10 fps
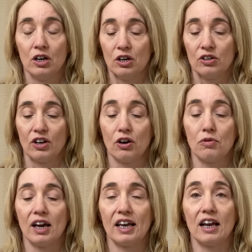So
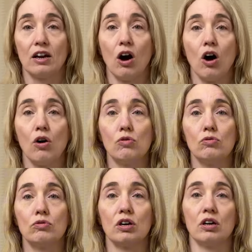again,
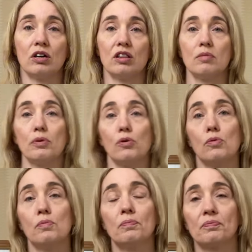hold the ball